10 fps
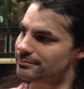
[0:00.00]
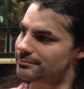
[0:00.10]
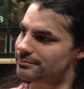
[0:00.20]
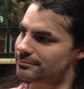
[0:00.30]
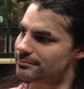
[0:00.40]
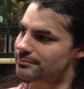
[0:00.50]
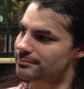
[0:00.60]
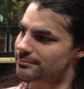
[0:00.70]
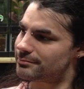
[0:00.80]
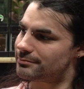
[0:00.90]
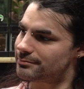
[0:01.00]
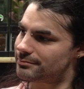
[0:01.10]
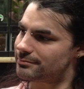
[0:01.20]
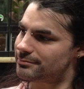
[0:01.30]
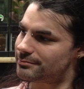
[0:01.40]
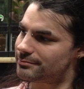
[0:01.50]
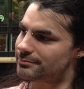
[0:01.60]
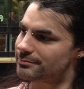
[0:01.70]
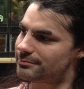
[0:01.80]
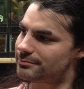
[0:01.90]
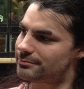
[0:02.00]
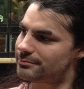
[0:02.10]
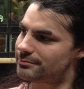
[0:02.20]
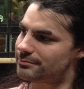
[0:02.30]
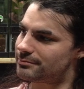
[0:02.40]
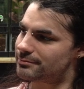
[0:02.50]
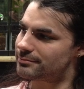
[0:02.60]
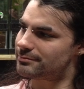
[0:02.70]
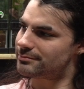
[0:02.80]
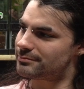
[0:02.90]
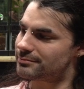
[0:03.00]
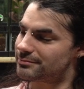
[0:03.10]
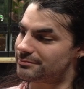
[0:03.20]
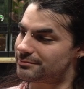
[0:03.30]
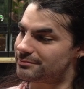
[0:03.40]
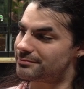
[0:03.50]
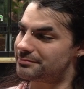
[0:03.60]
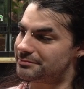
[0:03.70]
No words are spoken by the person on screen.